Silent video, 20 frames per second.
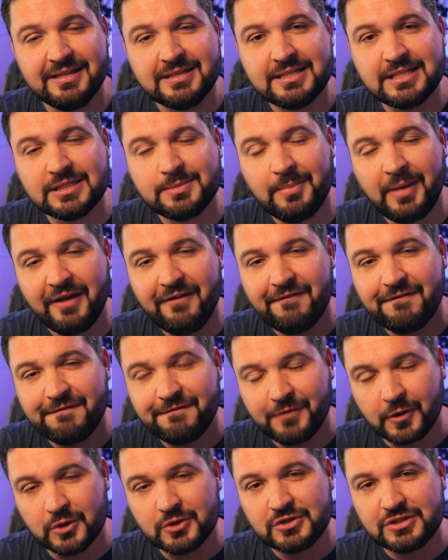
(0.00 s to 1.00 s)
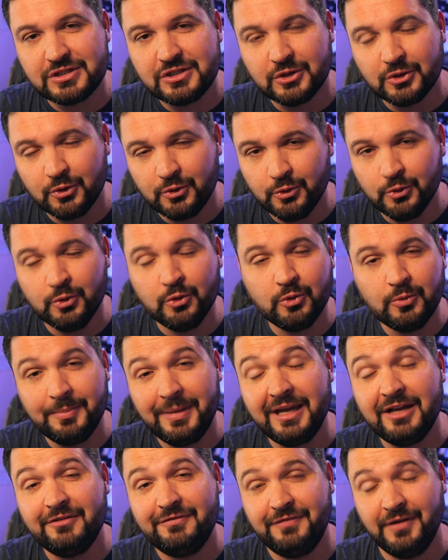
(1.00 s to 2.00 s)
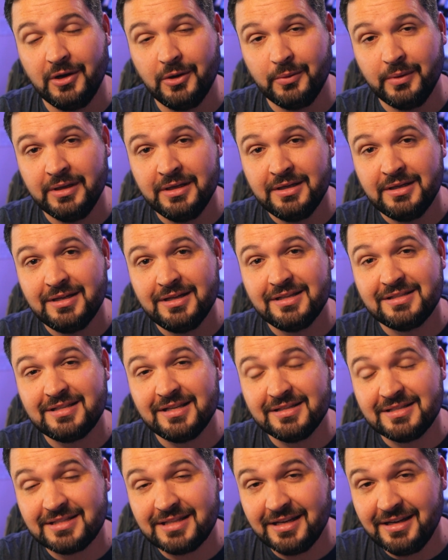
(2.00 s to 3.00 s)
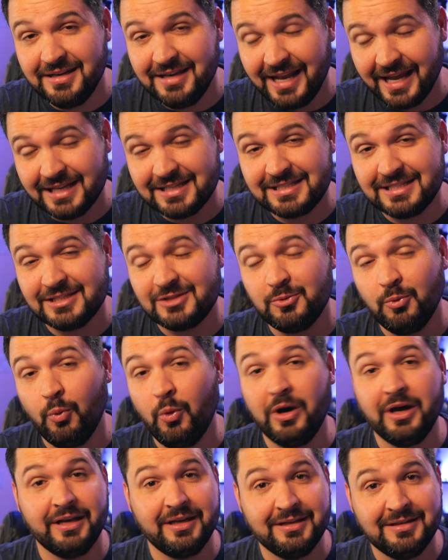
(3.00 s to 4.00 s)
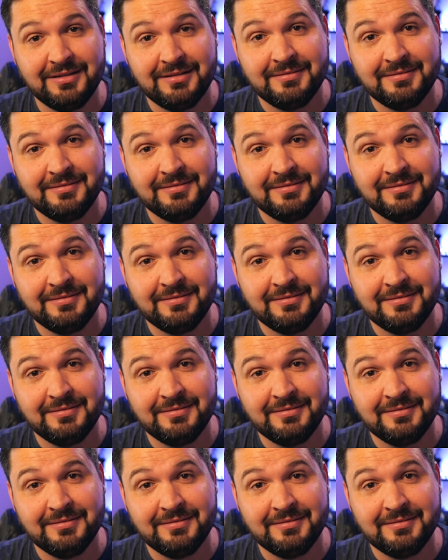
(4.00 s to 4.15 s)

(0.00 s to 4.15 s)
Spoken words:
this is my first Google-made phone since the Nexus 1.